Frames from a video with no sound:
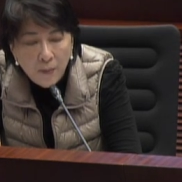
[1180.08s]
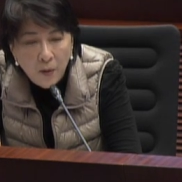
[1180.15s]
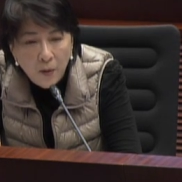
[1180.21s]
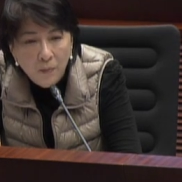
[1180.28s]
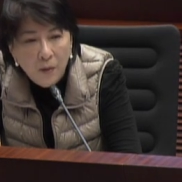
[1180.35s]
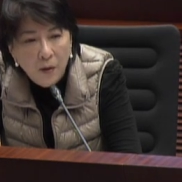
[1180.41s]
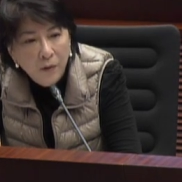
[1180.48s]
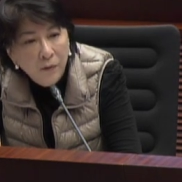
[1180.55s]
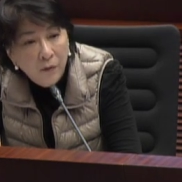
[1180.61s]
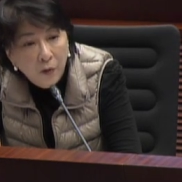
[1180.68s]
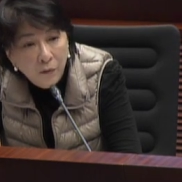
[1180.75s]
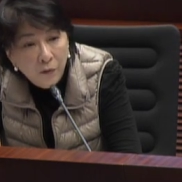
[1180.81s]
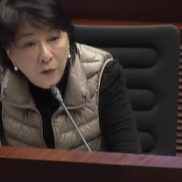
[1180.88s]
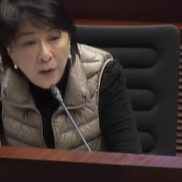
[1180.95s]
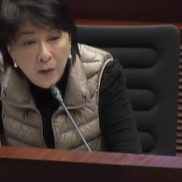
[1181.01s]
um,
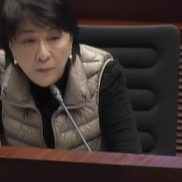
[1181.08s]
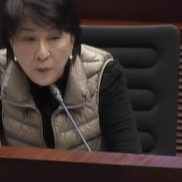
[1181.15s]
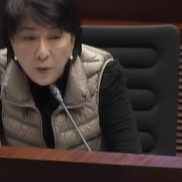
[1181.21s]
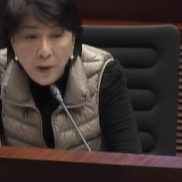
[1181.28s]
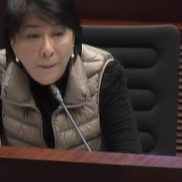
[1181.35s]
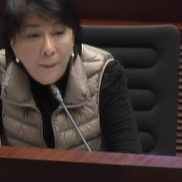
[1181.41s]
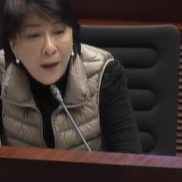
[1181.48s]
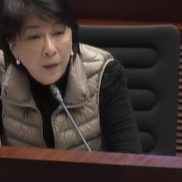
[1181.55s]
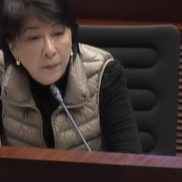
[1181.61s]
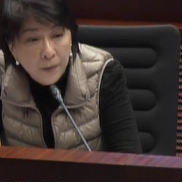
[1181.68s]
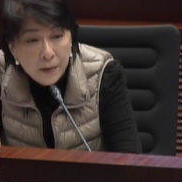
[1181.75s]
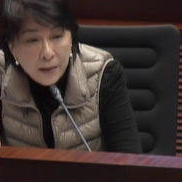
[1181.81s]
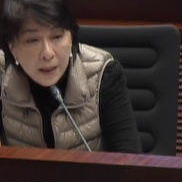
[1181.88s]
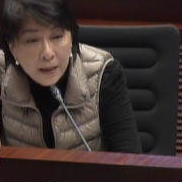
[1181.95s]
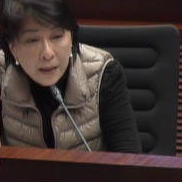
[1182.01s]
the selling of his
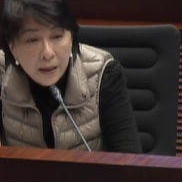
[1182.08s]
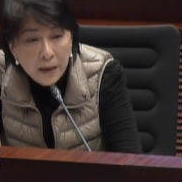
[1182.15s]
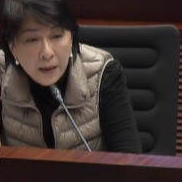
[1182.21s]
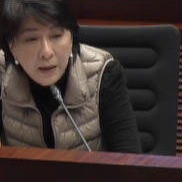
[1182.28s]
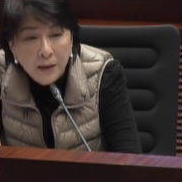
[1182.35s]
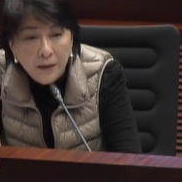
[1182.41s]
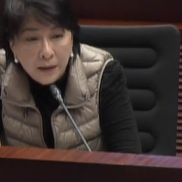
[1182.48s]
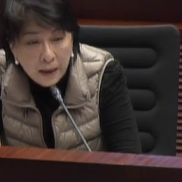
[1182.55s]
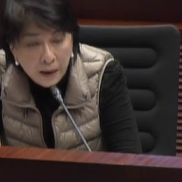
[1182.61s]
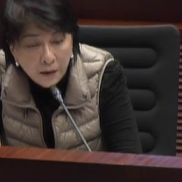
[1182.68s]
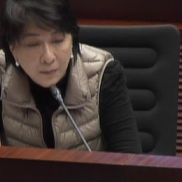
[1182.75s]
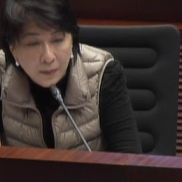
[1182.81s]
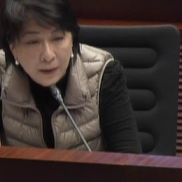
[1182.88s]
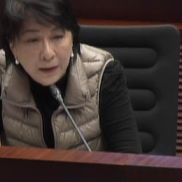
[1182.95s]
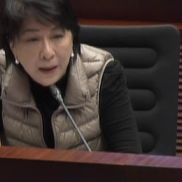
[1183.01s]
flat
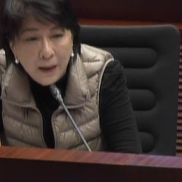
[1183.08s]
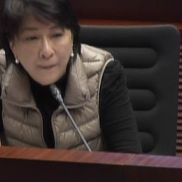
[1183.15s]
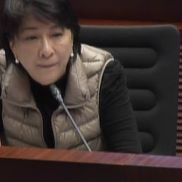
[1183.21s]
independently.